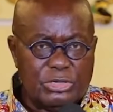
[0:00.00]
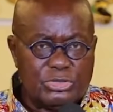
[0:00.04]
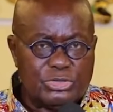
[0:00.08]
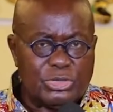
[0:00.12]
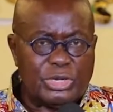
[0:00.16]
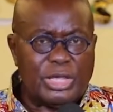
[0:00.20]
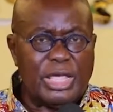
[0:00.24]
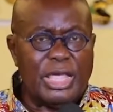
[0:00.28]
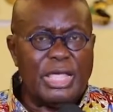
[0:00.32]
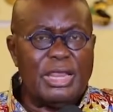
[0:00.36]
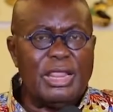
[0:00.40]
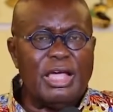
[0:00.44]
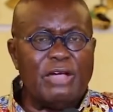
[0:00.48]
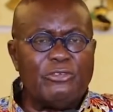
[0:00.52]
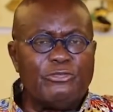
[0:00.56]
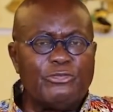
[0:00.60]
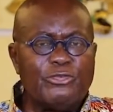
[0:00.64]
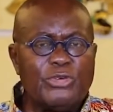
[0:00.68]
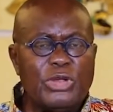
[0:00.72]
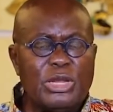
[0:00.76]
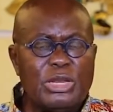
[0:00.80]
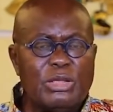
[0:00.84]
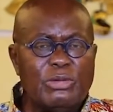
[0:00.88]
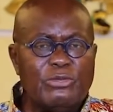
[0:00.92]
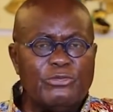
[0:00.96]
to gain our
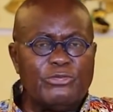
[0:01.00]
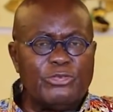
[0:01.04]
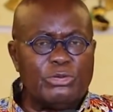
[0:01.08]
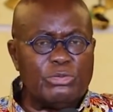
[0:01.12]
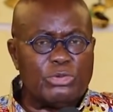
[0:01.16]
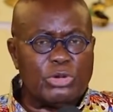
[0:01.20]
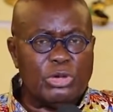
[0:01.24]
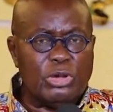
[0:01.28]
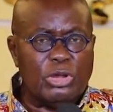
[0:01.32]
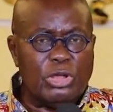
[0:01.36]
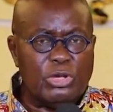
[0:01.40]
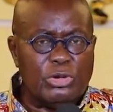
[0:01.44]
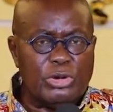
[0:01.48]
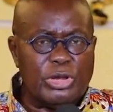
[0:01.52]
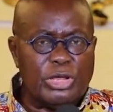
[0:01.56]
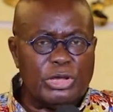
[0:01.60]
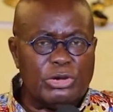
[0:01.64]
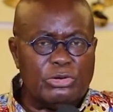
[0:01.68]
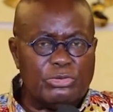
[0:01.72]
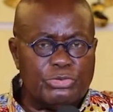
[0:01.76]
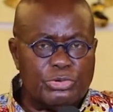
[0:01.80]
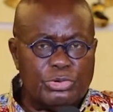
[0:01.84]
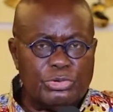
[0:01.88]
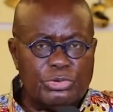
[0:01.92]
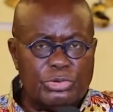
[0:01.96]
freedom from
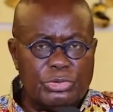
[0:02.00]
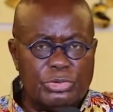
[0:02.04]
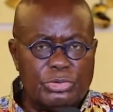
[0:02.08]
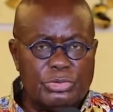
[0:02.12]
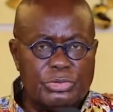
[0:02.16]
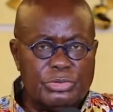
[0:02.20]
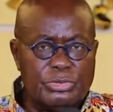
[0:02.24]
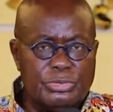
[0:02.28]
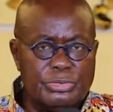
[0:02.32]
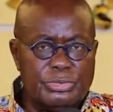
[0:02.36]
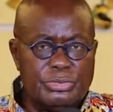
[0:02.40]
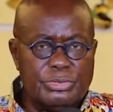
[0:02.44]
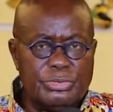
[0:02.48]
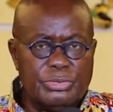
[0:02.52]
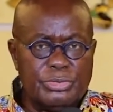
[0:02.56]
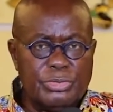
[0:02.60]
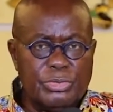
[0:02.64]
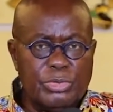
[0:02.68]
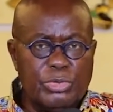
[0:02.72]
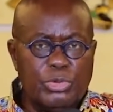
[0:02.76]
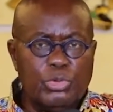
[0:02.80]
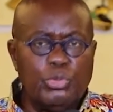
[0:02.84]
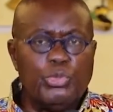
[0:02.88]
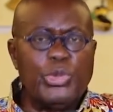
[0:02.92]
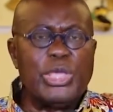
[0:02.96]
colonial rule.
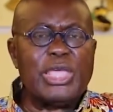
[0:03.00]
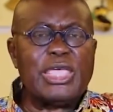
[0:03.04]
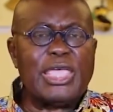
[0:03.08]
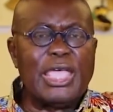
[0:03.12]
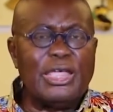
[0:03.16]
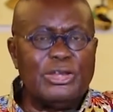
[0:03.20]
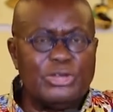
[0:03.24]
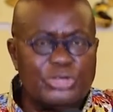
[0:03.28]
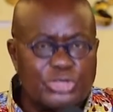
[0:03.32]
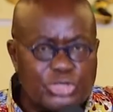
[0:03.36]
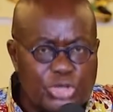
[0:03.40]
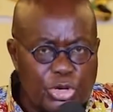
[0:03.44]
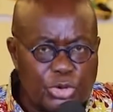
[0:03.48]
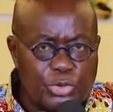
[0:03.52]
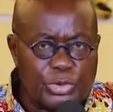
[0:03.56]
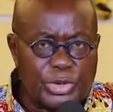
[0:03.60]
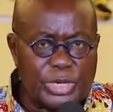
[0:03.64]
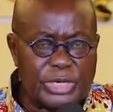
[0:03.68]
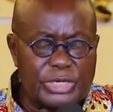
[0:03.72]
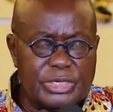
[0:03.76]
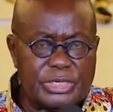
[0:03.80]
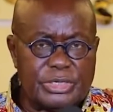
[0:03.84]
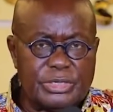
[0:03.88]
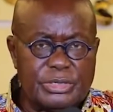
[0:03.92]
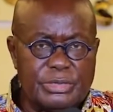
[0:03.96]
We can do
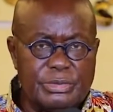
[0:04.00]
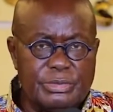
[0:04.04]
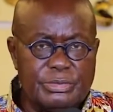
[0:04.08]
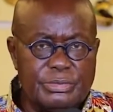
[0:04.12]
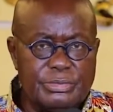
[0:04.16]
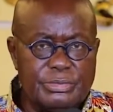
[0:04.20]
it.